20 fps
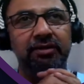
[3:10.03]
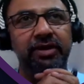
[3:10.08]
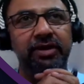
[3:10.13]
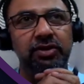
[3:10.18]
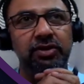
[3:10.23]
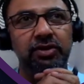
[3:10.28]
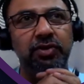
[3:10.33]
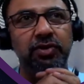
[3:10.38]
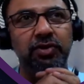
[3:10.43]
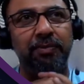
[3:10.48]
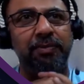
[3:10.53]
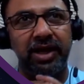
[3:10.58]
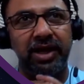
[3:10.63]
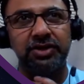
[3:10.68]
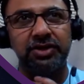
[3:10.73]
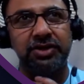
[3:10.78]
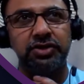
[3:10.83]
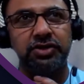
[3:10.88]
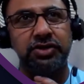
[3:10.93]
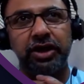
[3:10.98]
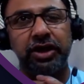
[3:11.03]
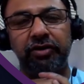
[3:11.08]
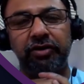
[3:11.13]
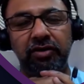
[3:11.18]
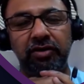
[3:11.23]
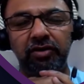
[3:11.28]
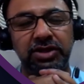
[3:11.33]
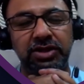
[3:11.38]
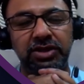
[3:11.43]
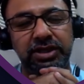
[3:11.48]
We do application
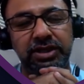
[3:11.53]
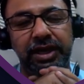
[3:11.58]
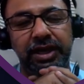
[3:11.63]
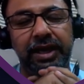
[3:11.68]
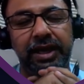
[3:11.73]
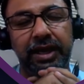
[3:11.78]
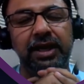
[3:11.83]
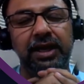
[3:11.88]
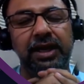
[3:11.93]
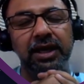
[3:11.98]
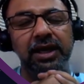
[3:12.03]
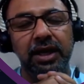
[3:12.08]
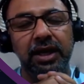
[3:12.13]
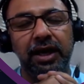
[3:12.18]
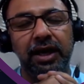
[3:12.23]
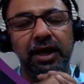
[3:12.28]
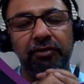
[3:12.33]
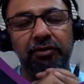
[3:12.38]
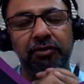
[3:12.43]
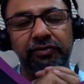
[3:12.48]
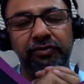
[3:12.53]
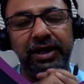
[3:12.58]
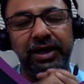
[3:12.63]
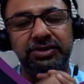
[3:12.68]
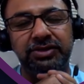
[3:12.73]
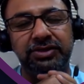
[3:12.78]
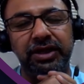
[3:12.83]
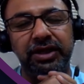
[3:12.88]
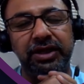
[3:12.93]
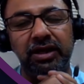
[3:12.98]
security, which is again a
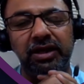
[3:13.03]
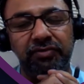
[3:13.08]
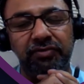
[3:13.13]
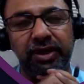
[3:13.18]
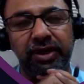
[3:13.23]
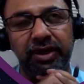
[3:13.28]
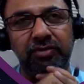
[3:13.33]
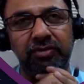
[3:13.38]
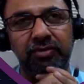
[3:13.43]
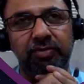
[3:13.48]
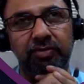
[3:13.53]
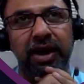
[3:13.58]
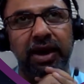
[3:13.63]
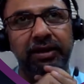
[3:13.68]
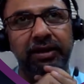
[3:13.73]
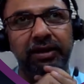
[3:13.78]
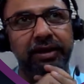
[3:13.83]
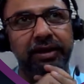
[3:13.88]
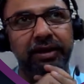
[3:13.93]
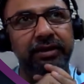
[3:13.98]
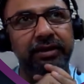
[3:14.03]
very significant part.